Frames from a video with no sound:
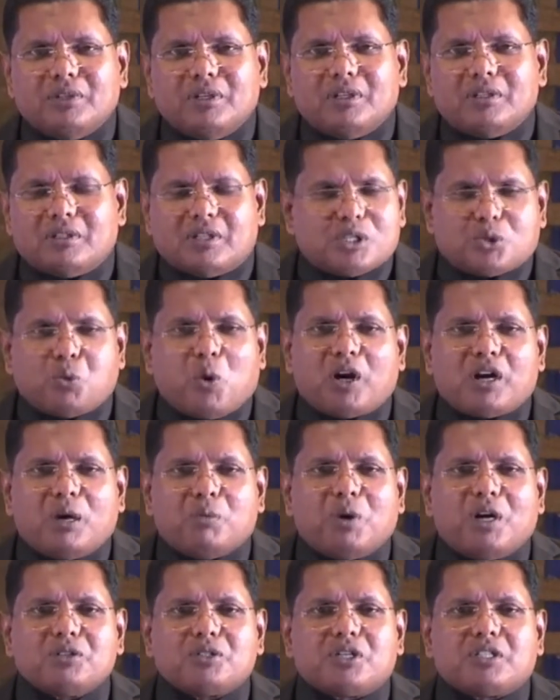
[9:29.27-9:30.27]
This is what I
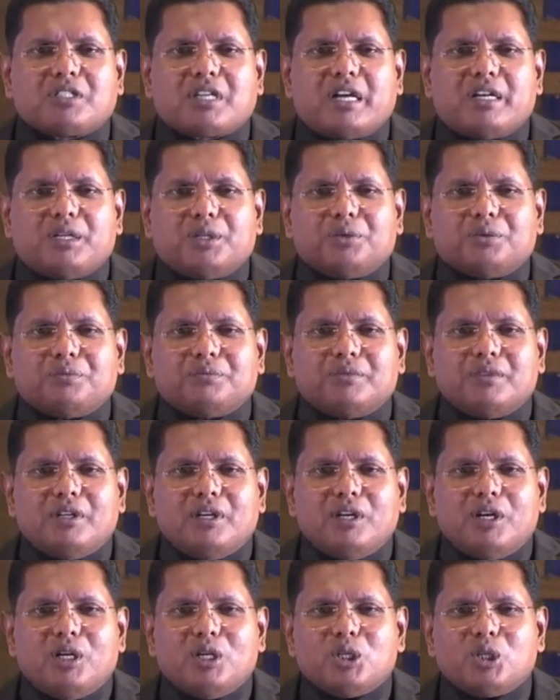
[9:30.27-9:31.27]
want to tell you.
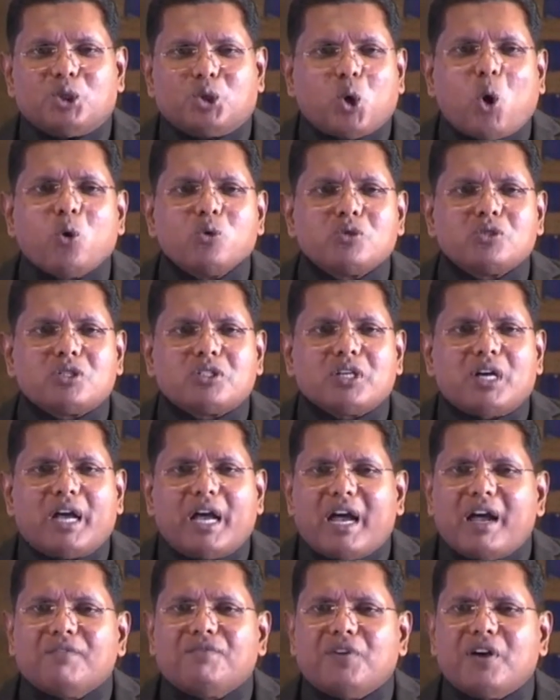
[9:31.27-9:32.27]
Don't
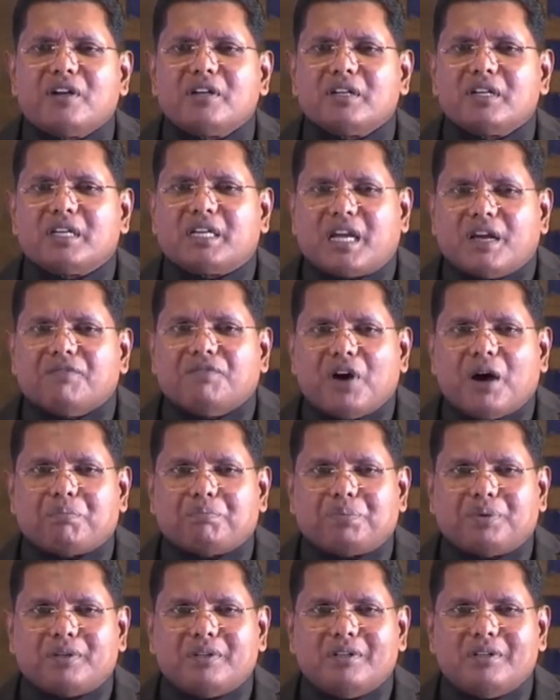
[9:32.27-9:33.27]
ever give up.
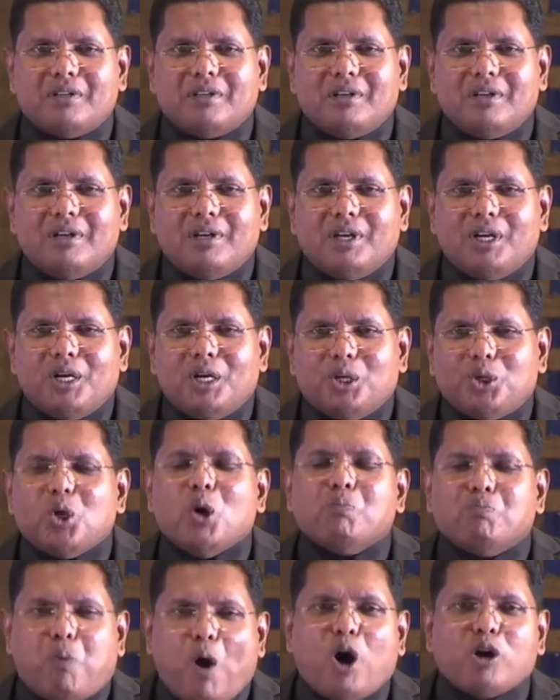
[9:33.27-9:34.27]
You're
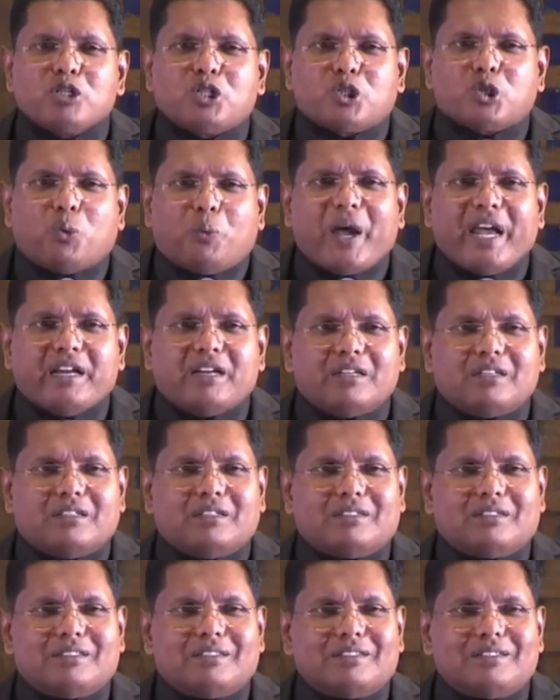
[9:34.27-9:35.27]
born to
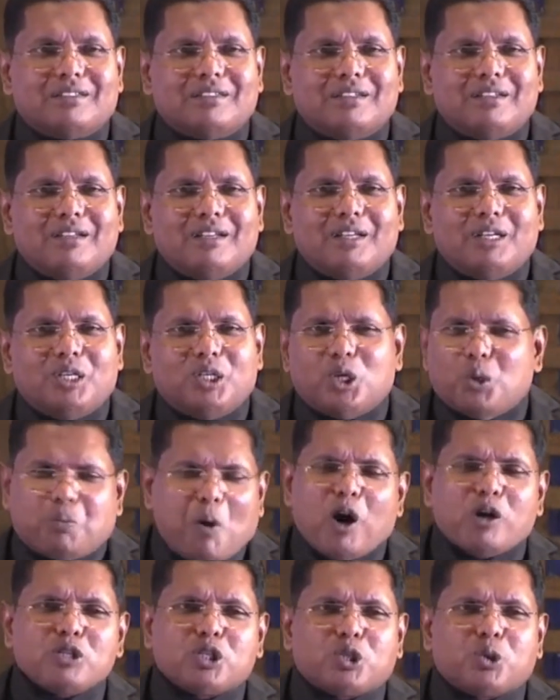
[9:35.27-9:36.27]
win. You're
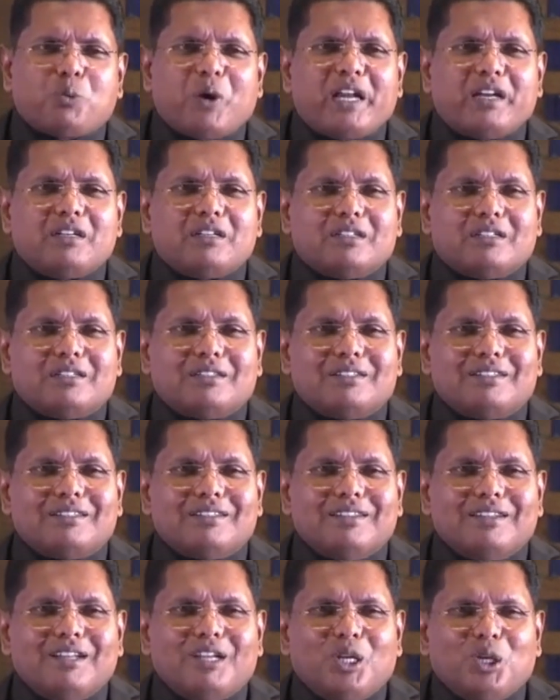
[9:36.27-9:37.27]
born to win.
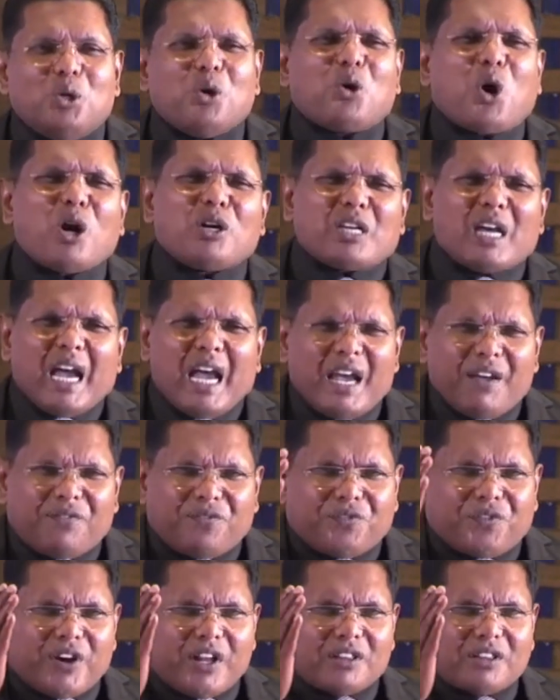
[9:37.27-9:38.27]
You got
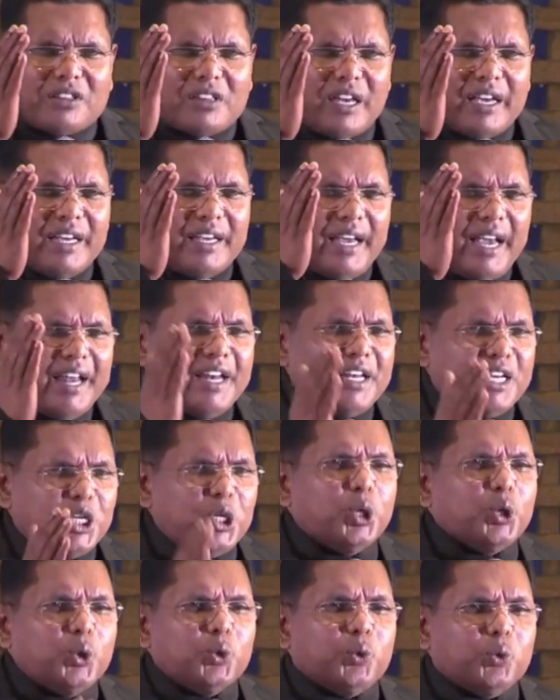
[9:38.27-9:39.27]
everything in
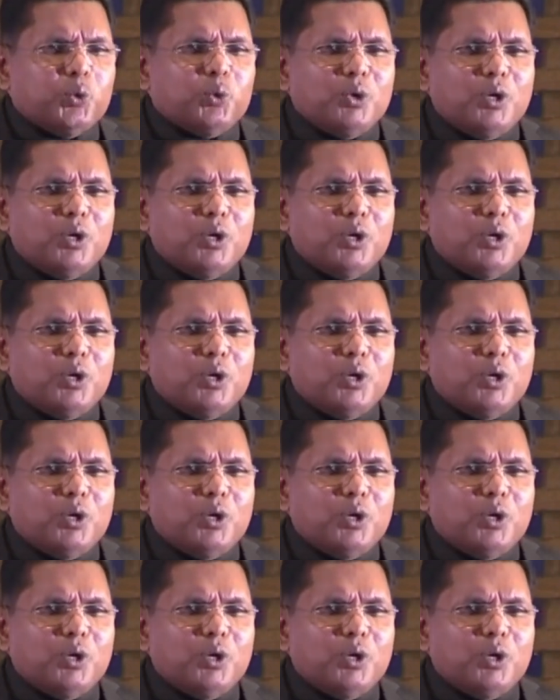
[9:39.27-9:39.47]
you.